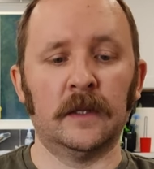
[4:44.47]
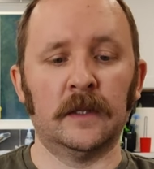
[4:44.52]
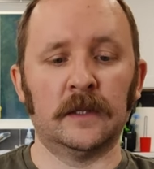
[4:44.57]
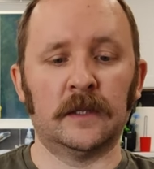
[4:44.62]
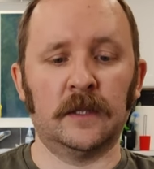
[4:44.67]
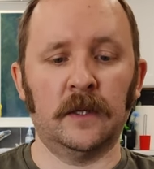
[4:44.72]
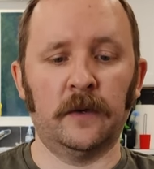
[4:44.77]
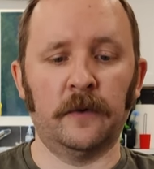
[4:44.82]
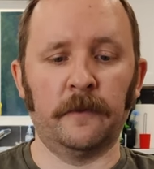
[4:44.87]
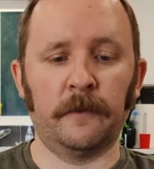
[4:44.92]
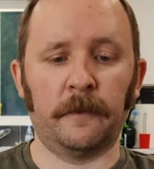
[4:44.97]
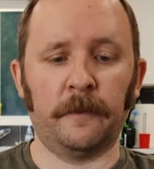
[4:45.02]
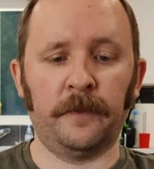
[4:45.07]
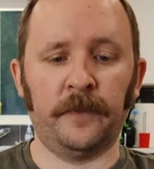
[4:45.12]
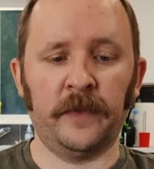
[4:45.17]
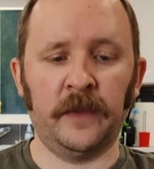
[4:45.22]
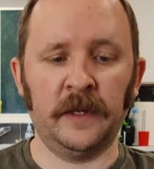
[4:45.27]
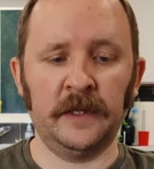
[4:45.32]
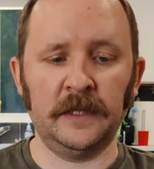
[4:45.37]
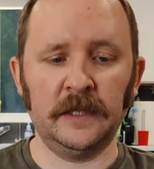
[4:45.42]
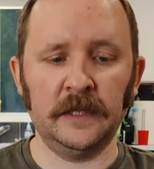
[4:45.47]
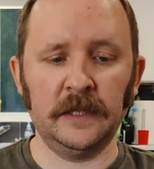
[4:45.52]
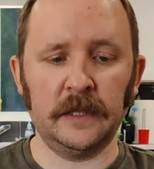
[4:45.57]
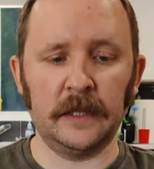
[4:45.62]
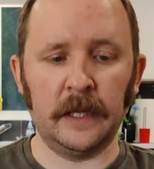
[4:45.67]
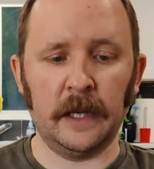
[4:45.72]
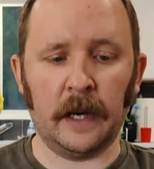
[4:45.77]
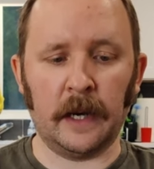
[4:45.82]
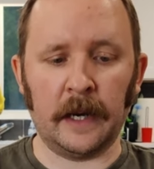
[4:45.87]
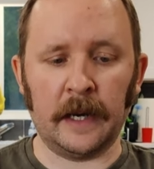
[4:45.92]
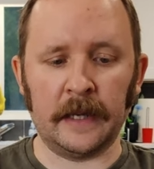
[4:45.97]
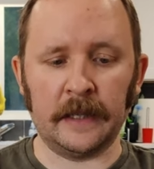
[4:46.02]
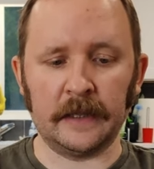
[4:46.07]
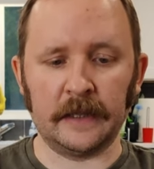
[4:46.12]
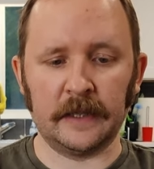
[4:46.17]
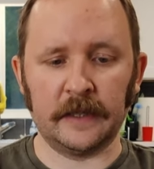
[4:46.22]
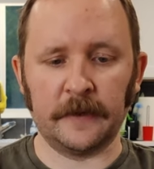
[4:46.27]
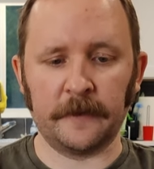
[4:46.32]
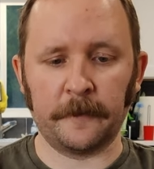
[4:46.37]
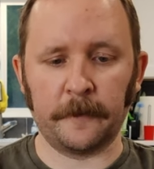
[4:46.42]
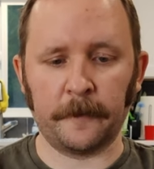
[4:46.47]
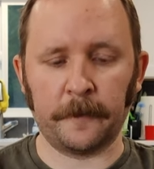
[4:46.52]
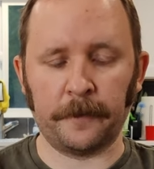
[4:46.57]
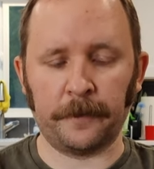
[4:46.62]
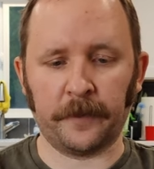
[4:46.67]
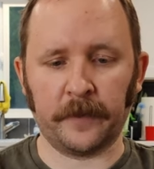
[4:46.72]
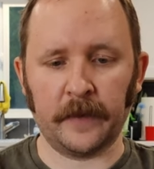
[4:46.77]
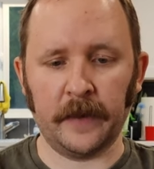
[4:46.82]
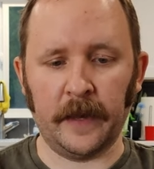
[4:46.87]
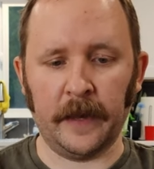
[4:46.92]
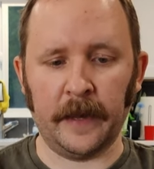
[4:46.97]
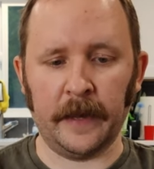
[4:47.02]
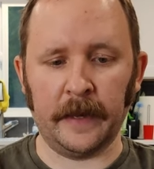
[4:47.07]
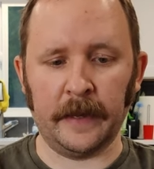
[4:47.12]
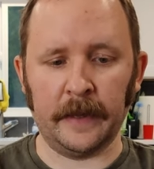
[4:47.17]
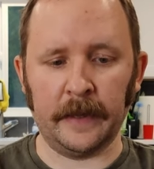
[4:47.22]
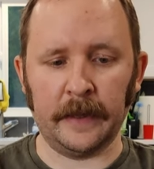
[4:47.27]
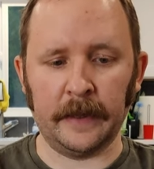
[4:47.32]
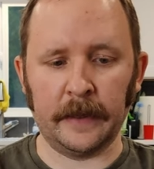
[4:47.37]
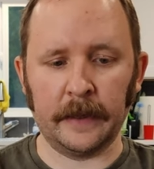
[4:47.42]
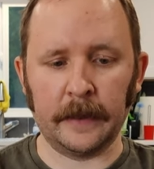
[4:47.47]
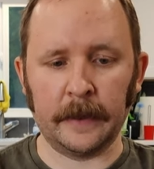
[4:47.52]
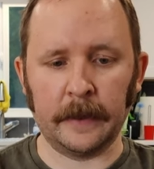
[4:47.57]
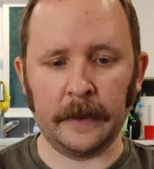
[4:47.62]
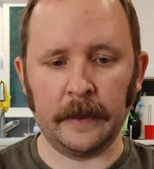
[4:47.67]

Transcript: So this is not a